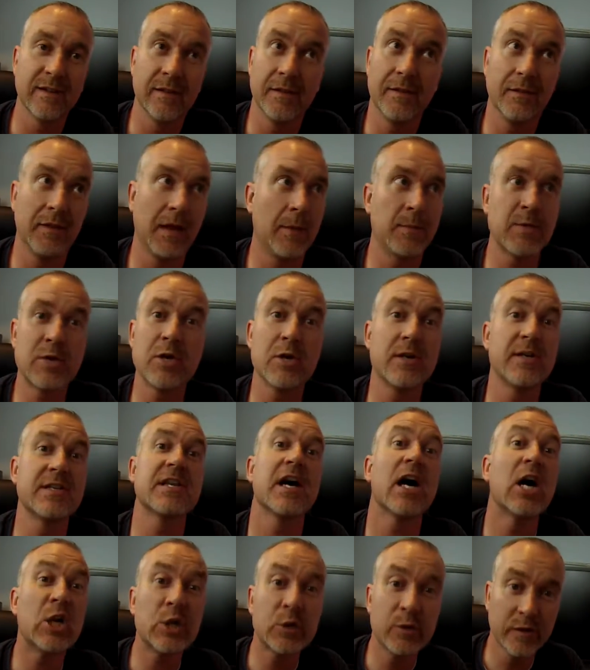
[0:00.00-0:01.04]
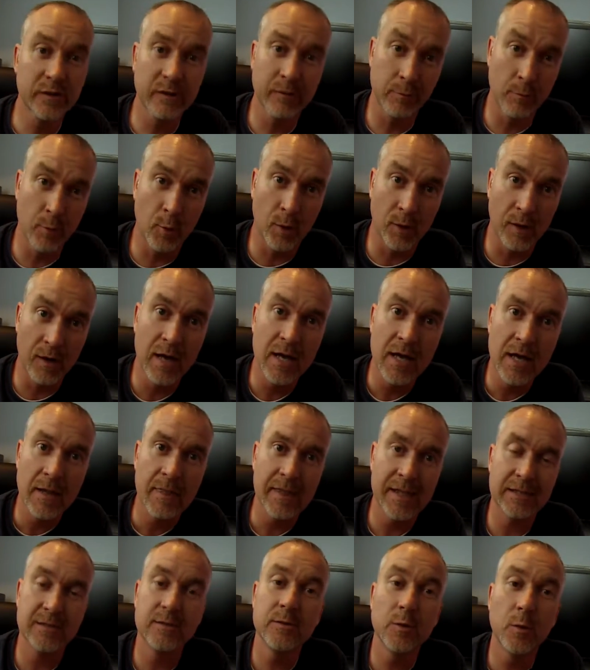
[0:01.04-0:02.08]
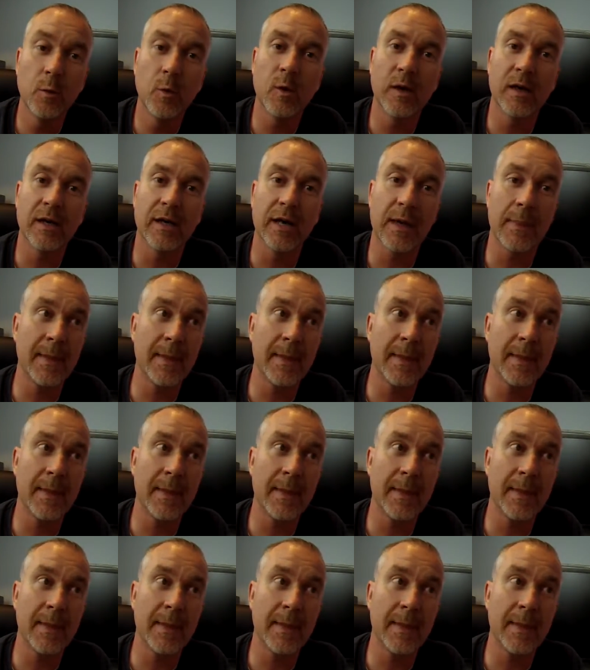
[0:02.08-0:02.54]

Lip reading: and I'm sure there's hundreds of more that do work.